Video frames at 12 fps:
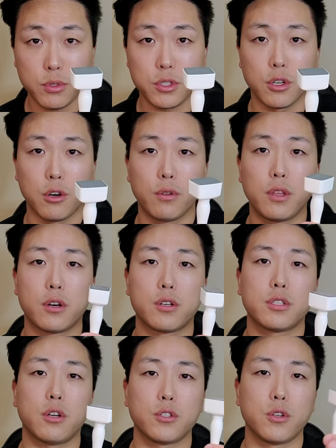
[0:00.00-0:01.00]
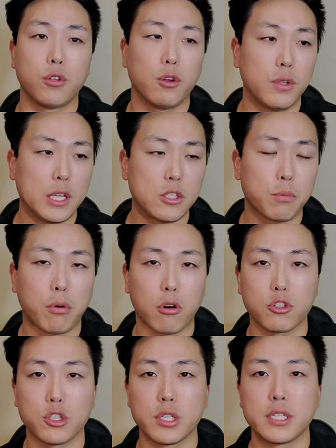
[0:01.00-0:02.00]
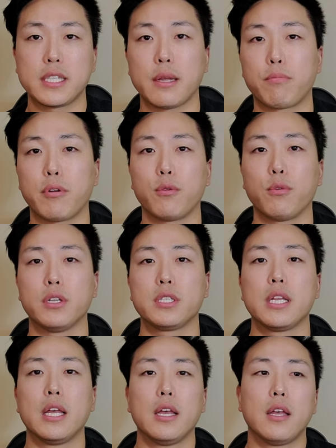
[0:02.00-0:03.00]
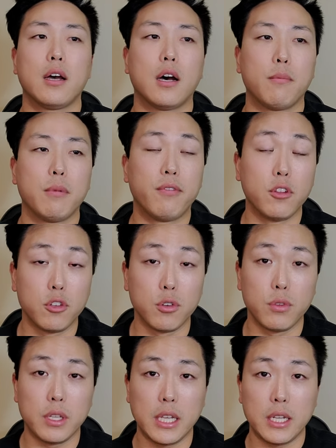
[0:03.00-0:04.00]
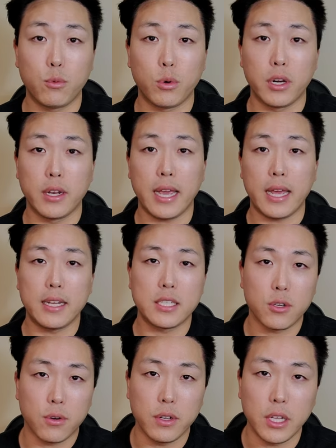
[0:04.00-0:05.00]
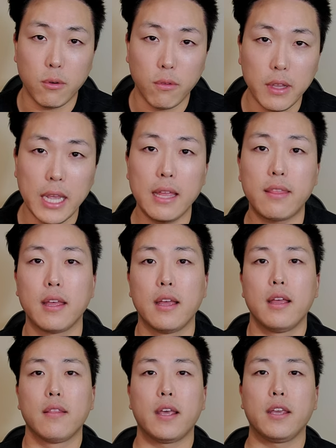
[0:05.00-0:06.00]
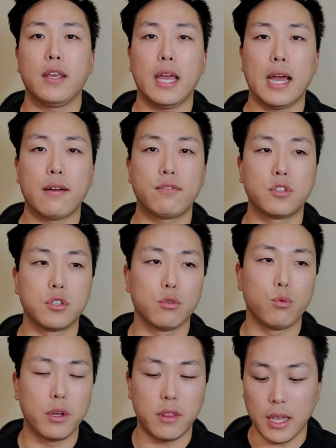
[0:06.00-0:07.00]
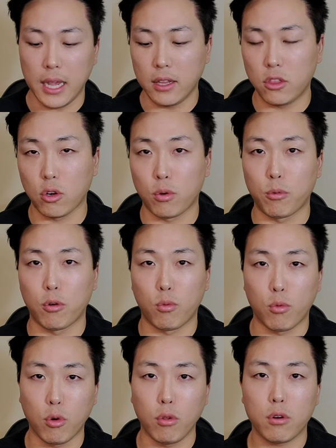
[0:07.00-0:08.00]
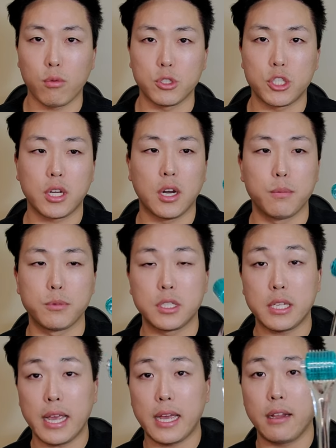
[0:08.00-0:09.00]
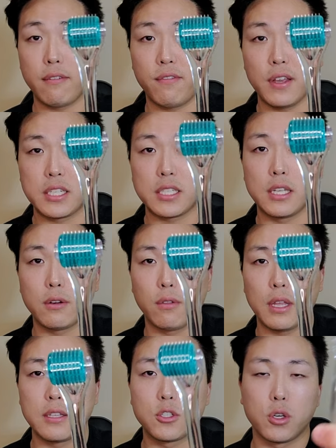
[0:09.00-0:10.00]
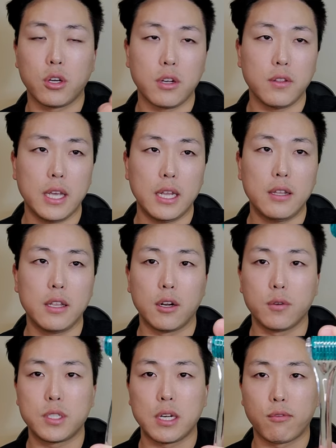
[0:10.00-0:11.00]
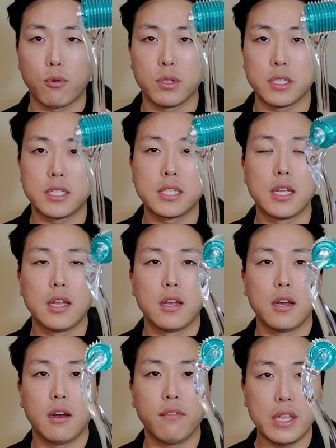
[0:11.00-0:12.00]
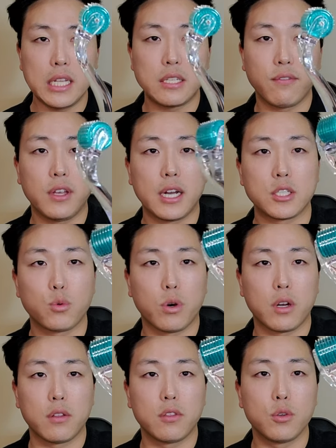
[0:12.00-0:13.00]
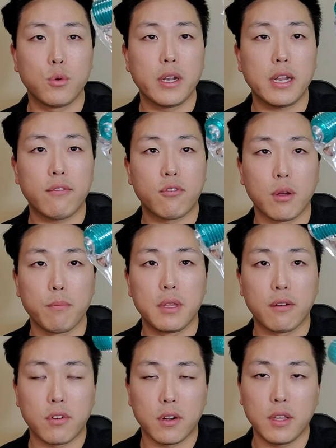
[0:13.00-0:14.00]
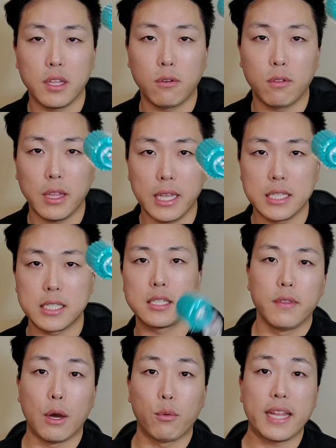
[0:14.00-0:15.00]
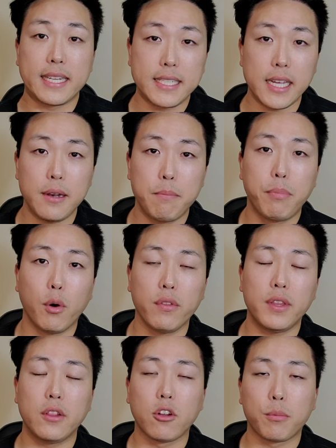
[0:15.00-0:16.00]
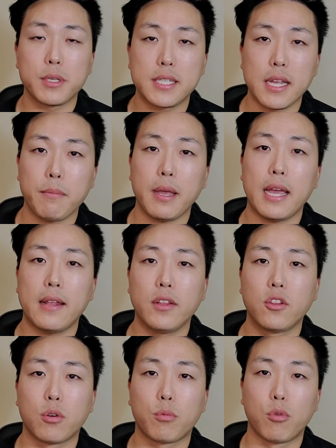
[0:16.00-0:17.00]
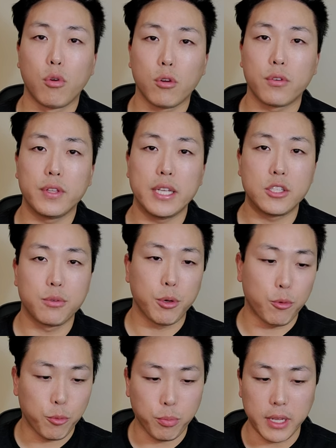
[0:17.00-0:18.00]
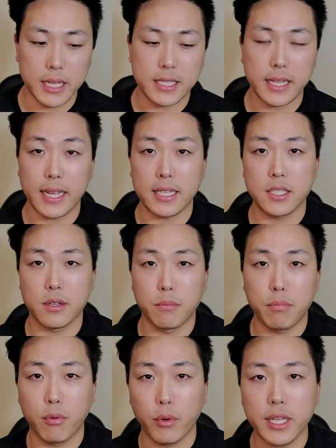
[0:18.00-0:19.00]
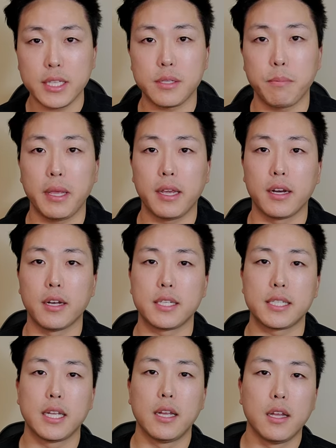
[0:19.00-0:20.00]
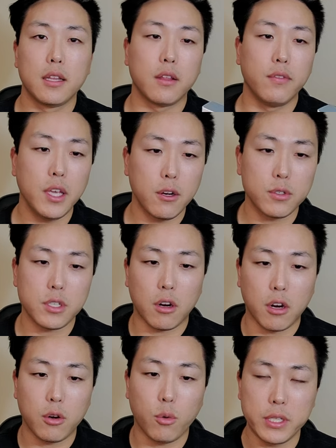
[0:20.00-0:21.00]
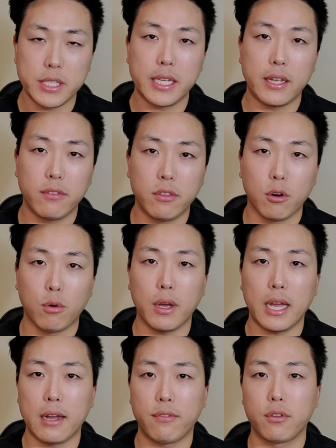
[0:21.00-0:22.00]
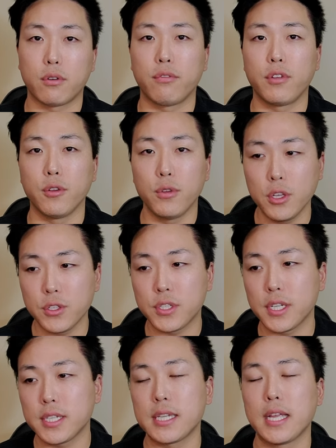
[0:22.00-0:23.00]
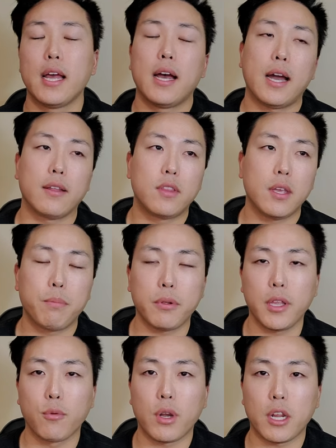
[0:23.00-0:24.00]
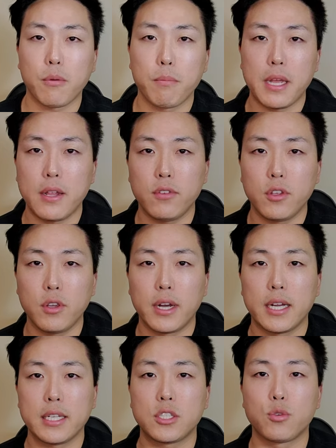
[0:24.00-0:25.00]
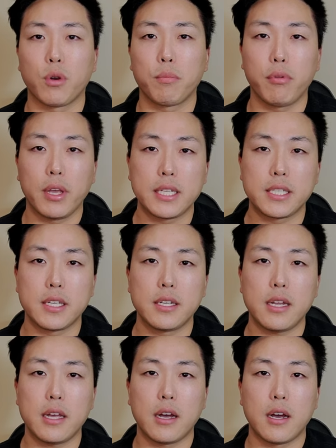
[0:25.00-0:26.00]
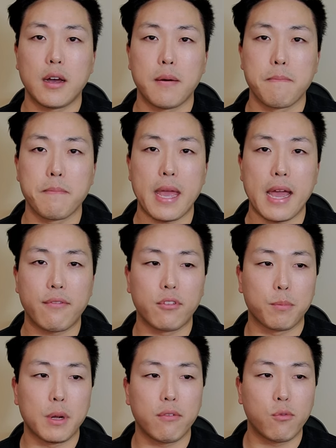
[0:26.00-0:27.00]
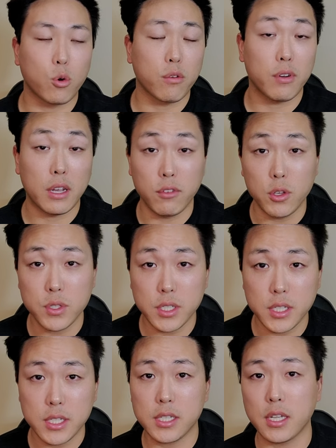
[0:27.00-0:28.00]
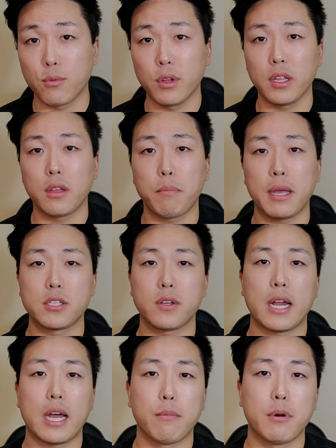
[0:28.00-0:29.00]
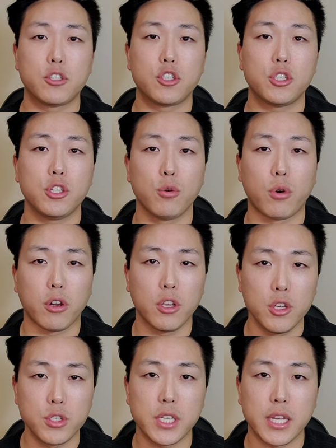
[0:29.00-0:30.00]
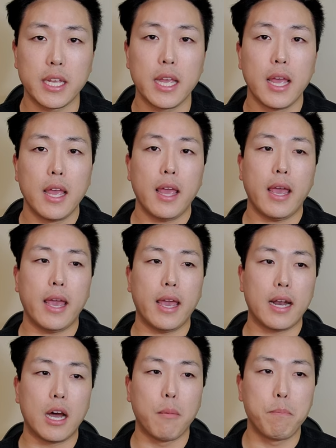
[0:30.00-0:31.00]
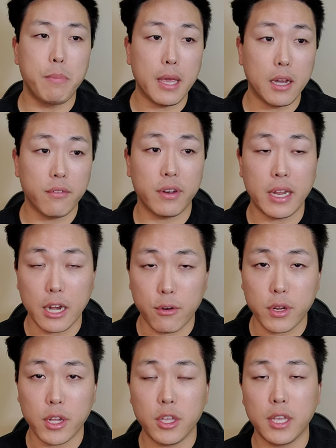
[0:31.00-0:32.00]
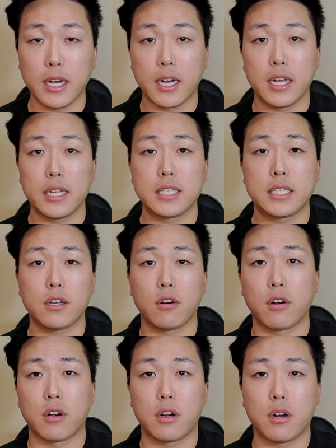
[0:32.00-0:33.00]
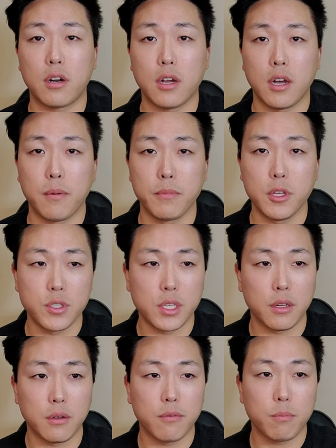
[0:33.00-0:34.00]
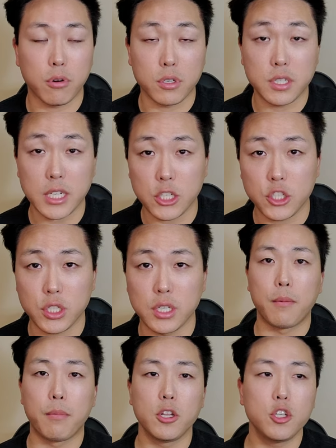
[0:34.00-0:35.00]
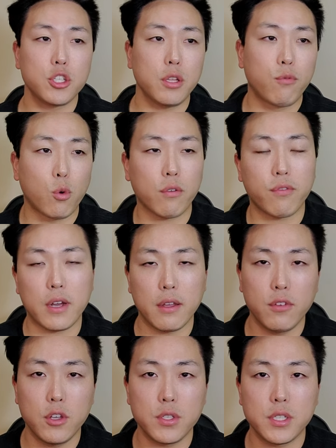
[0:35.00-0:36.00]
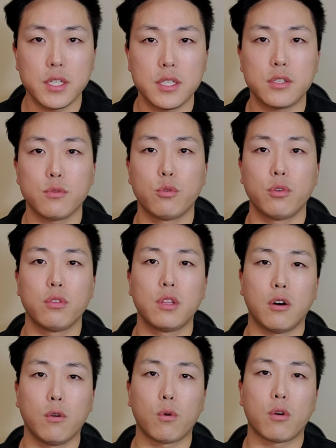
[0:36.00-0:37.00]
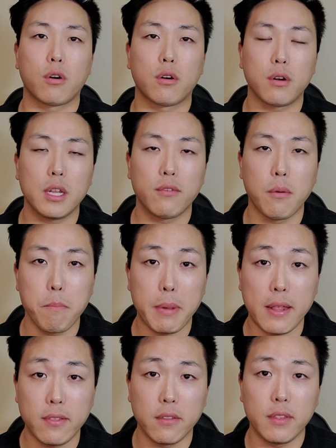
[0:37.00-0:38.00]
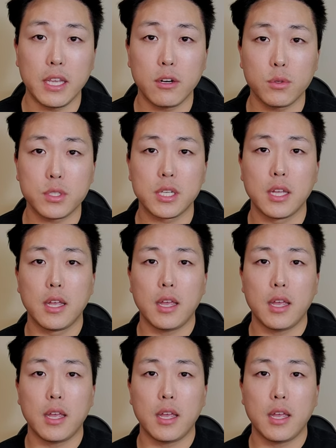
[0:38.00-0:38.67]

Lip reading: So there's also no need to purchase separate ones if you do need one at a certain needle length, like you have to with a thermal roller, which comes at a fixed needle length. So you're going to need, you know, several ones of these if you guys want to do it from different needle lengths. Now, with that said, both the thermal stamp and the thermal roller need to be replaced at some point because the needles are going to get dull after a few uses. I typically recommend you guys to replace it after about 4 to 5 uses. It really depends on how much you are using and how big of an area you guys are using per session. But usually 4 to 5 uses will dull or even bend the needles.